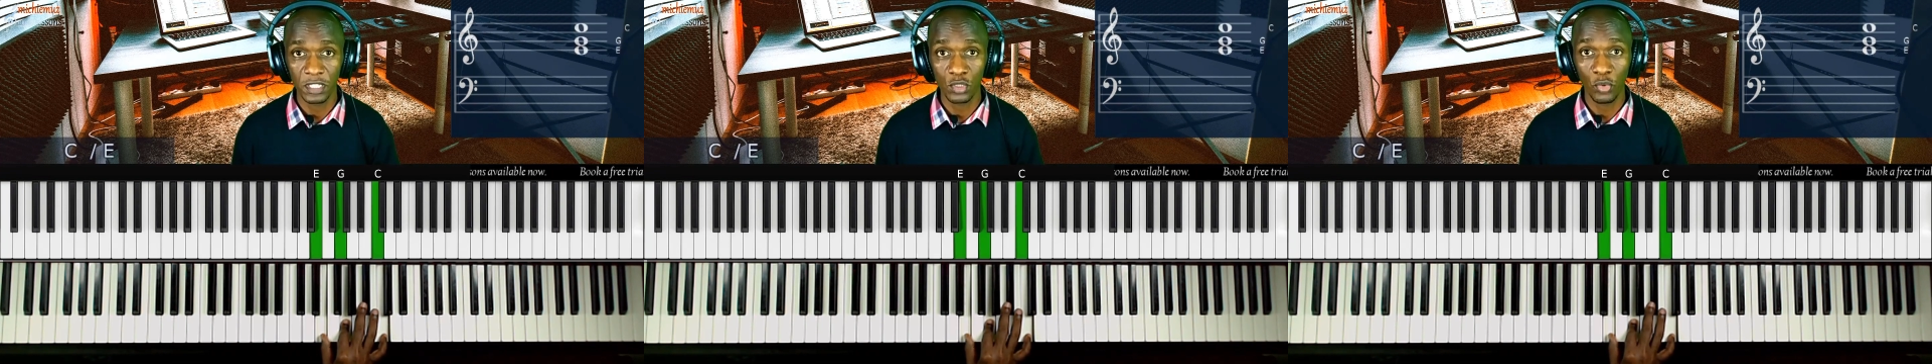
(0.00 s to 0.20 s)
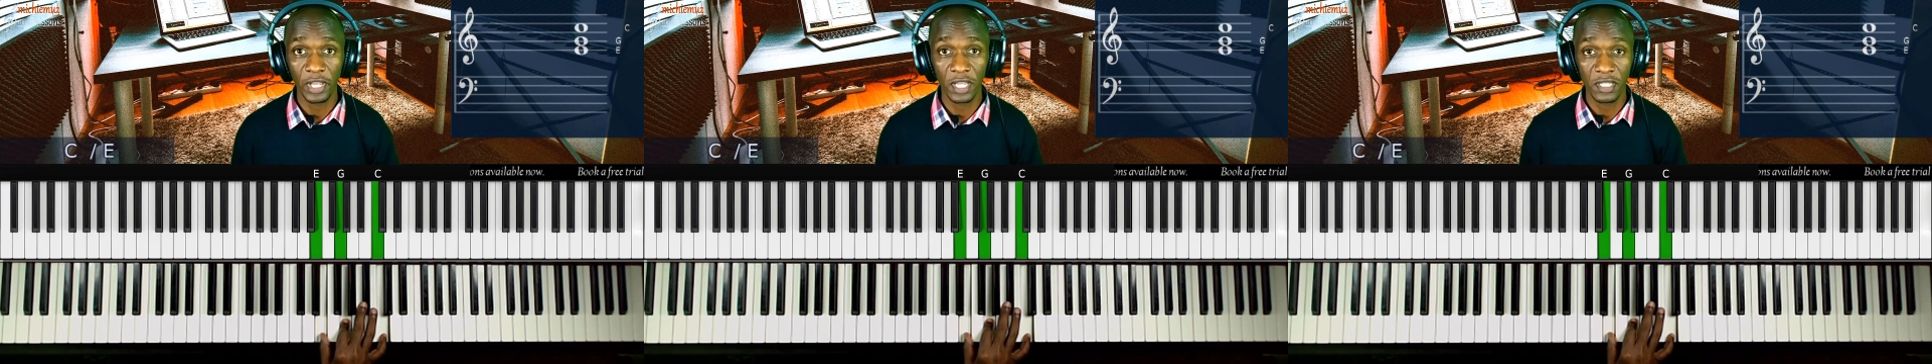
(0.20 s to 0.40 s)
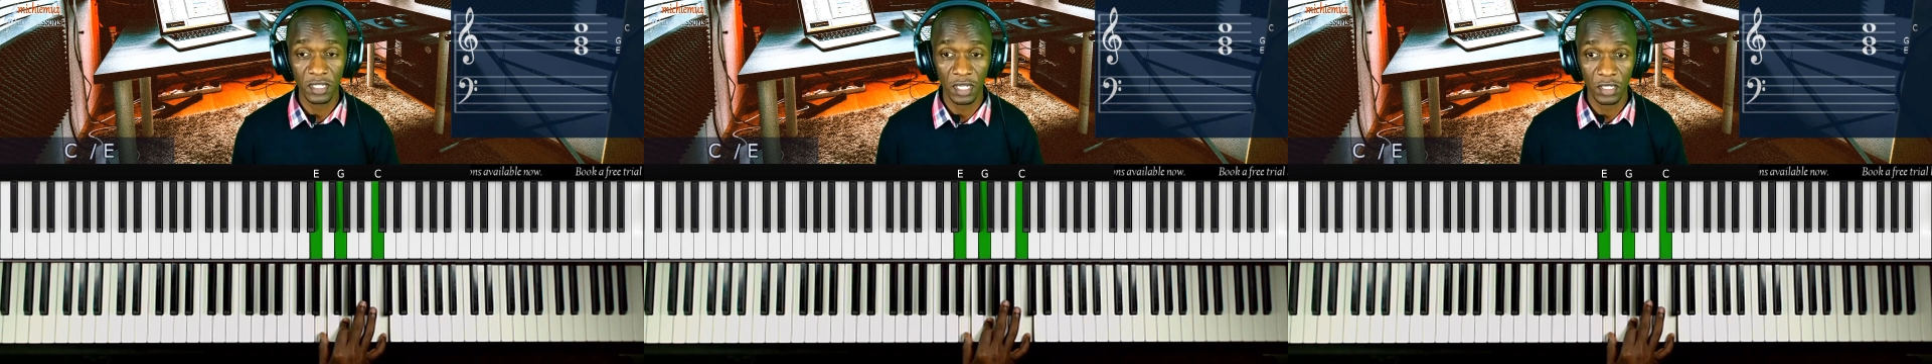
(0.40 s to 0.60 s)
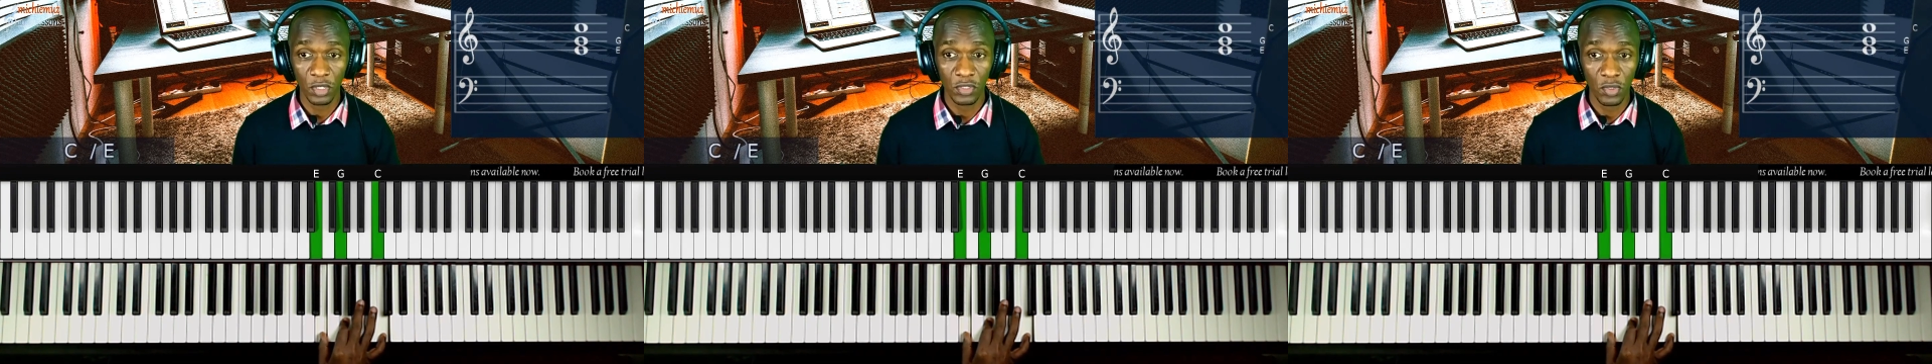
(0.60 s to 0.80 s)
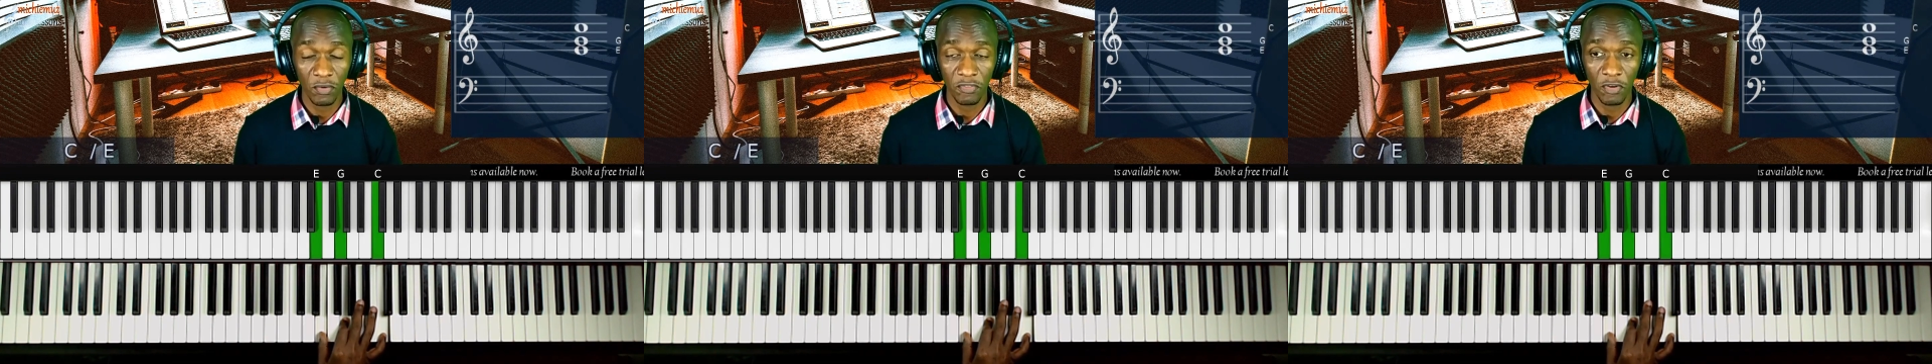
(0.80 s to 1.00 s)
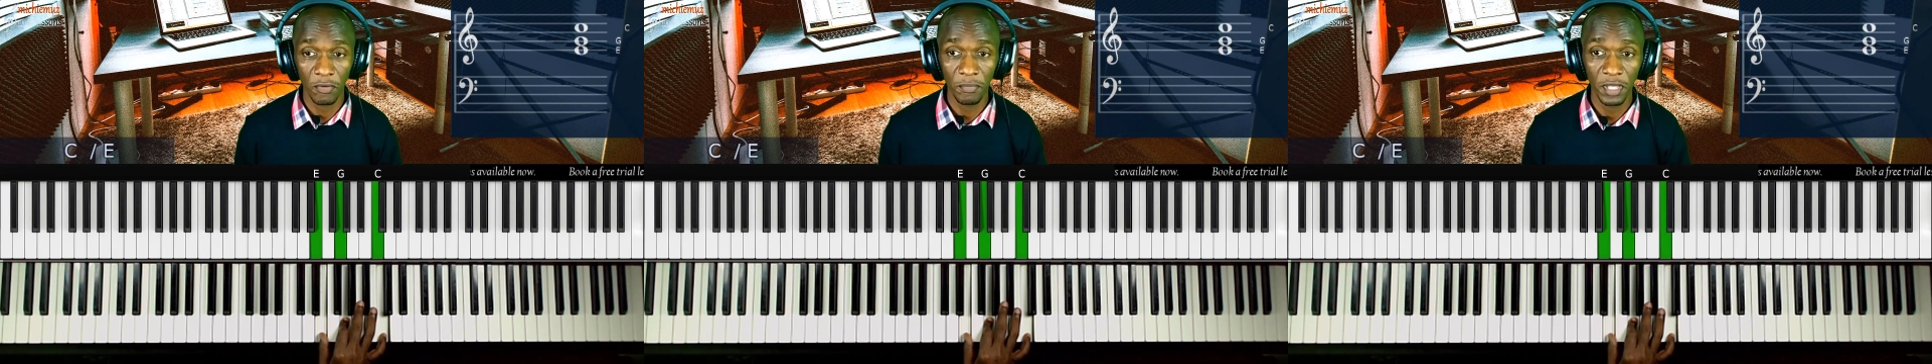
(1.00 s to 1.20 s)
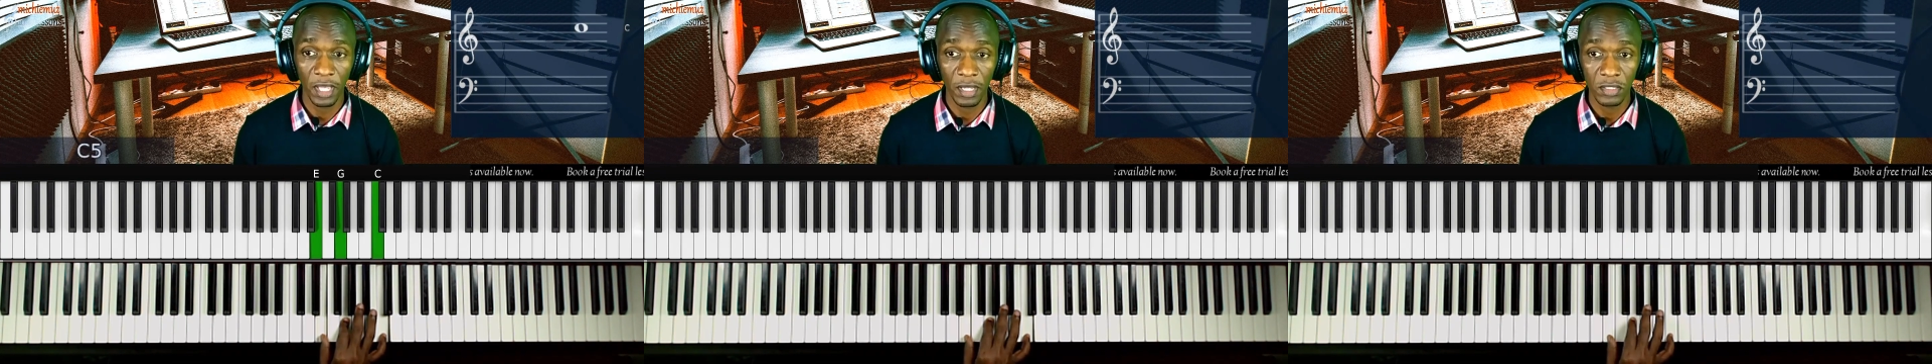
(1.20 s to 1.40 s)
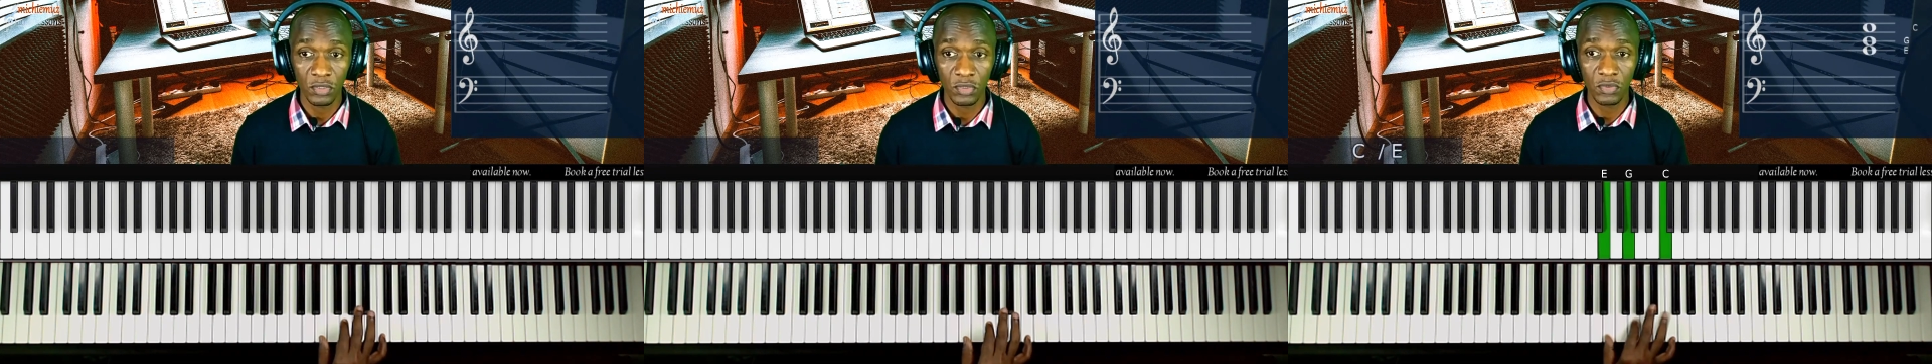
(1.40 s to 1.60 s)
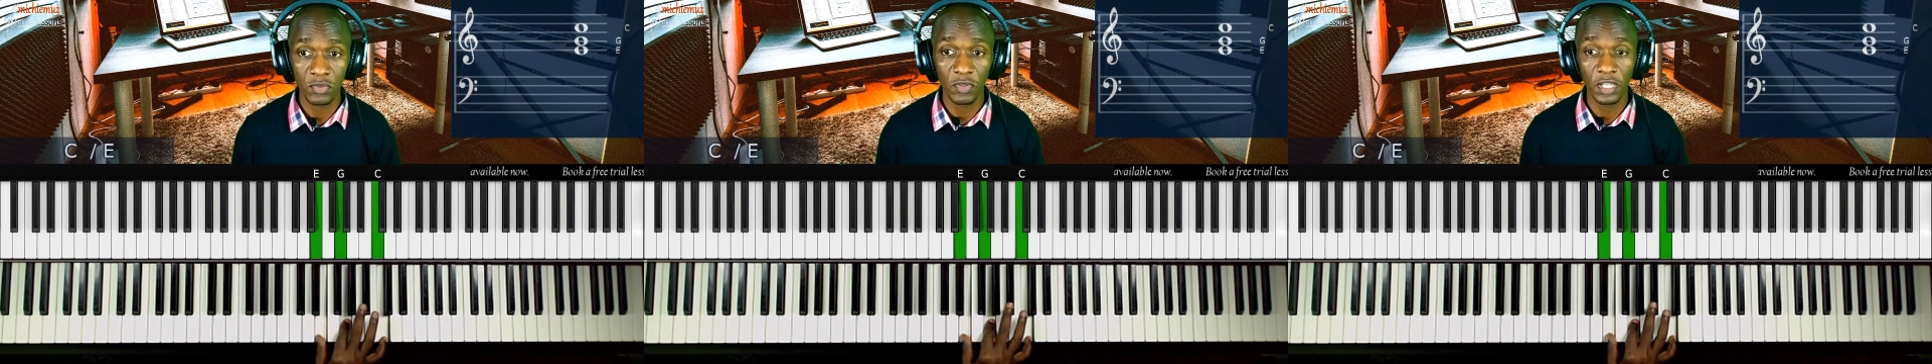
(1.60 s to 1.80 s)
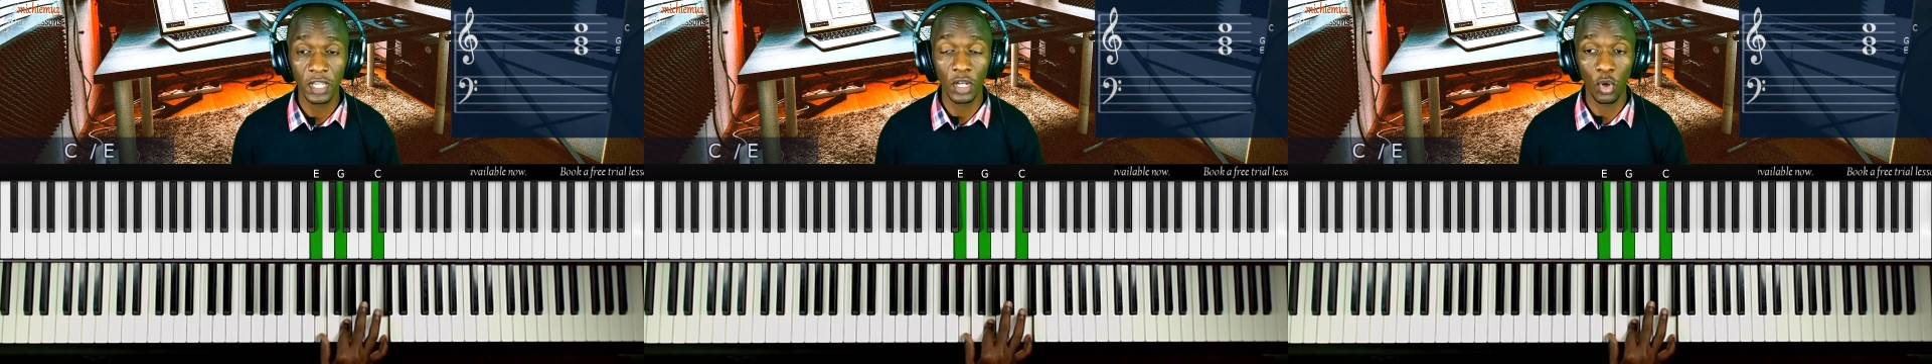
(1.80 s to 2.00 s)
So we can start our song from here.
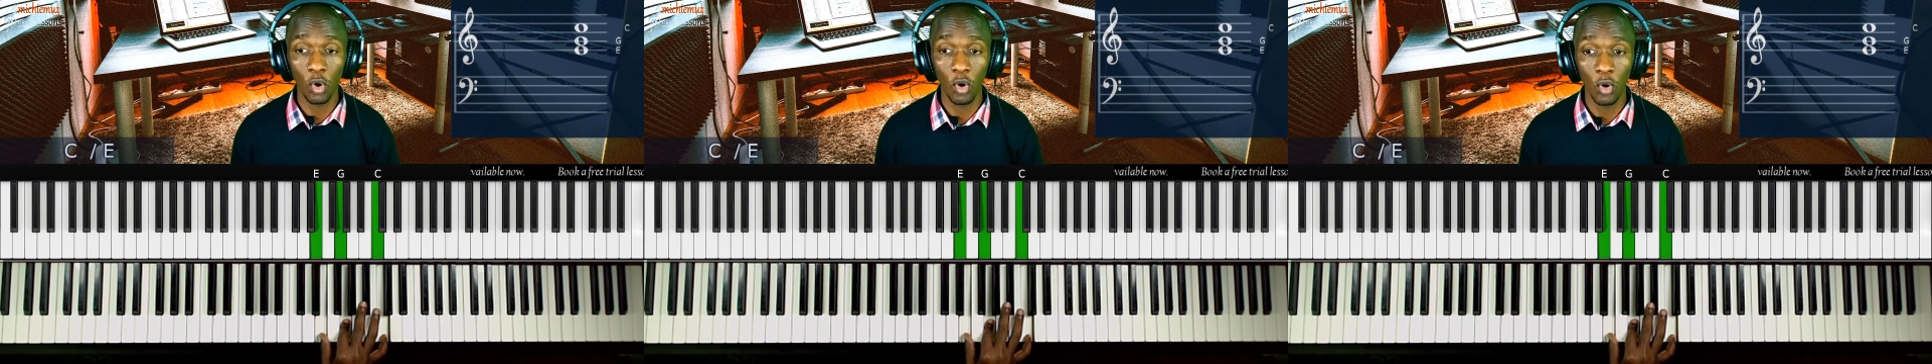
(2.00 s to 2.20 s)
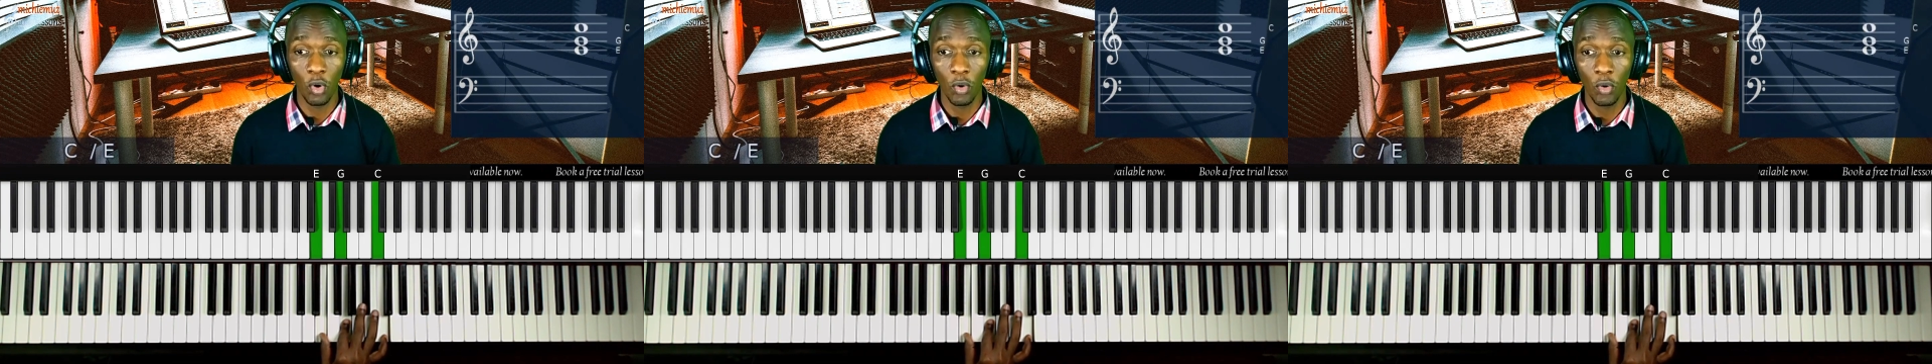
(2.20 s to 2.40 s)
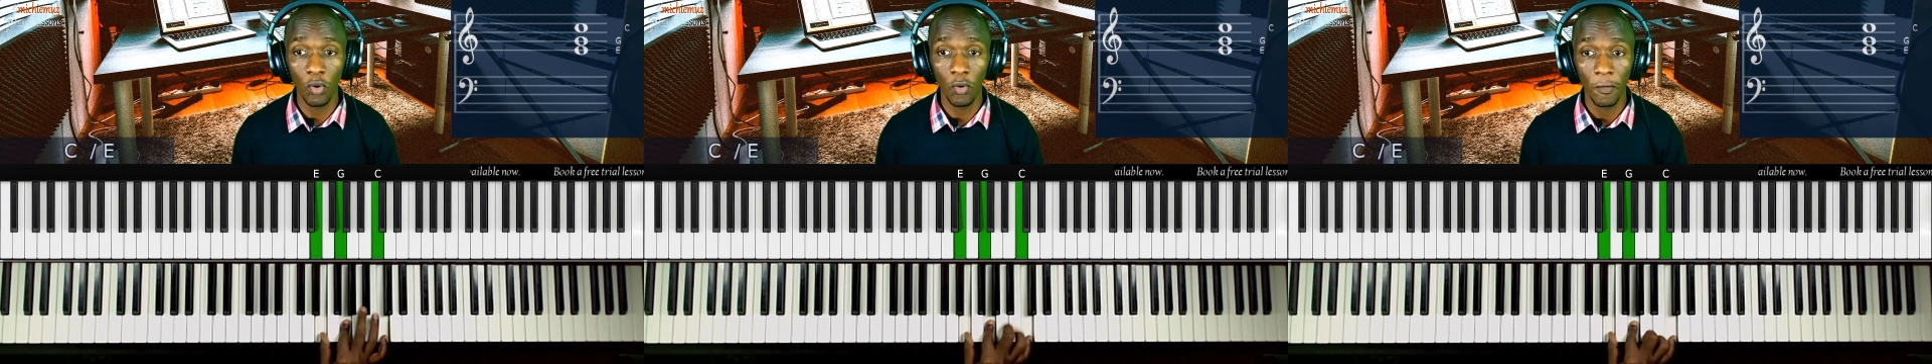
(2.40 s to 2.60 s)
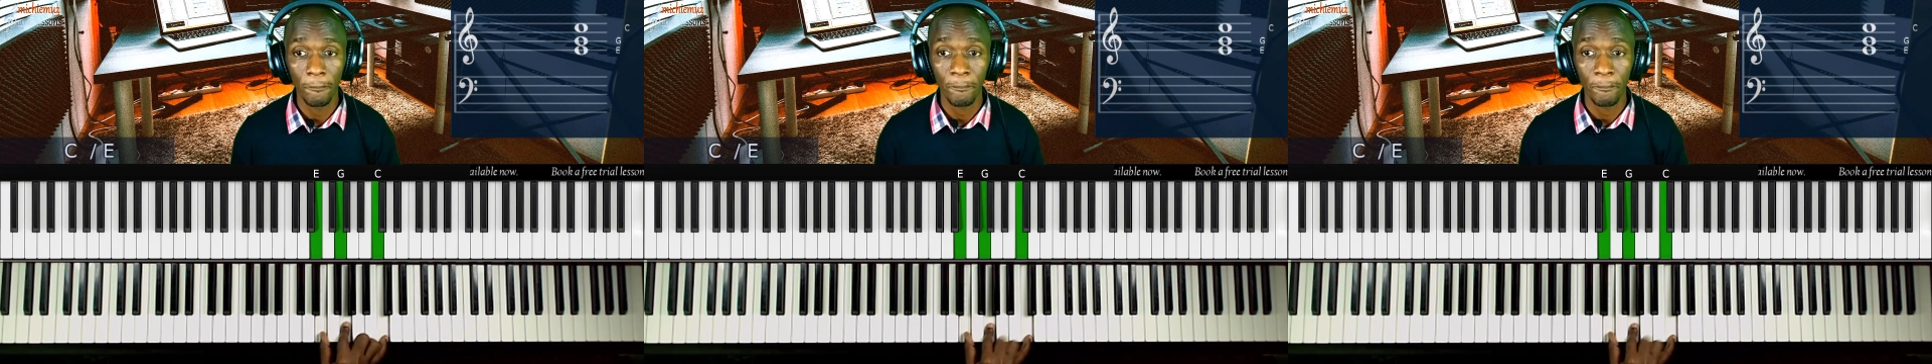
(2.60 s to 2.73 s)
Swing low.